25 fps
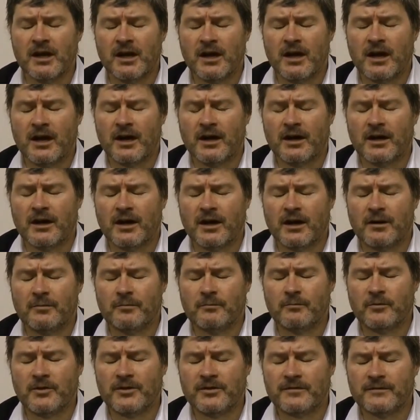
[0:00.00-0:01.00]

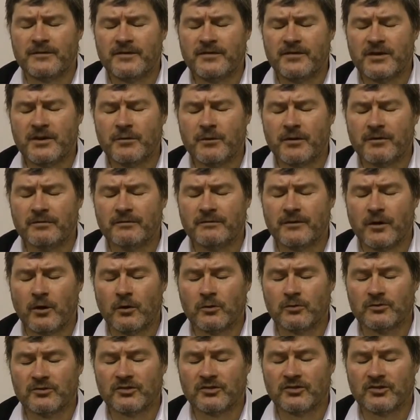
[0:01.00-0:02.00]
with 51
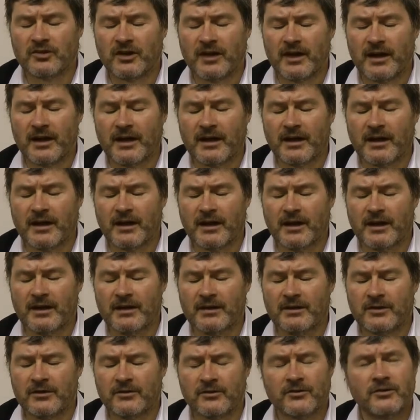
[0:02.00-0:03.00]
volts
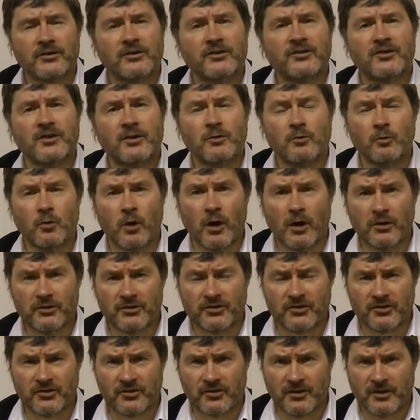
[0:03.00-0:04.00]
and 30
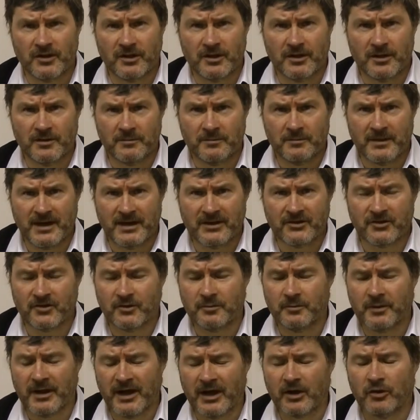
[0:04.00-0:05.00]
watts
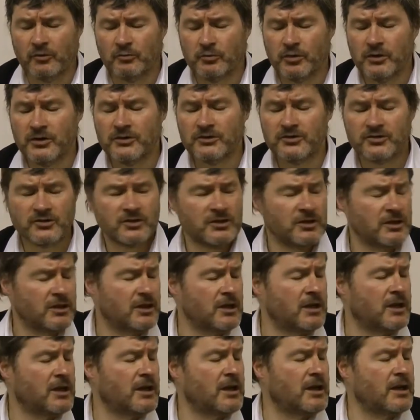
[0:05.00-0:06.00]
maximum output.
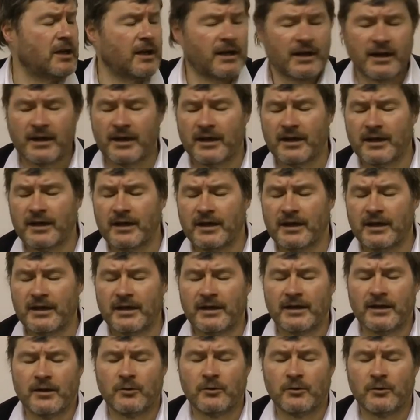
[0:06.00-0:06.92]
And at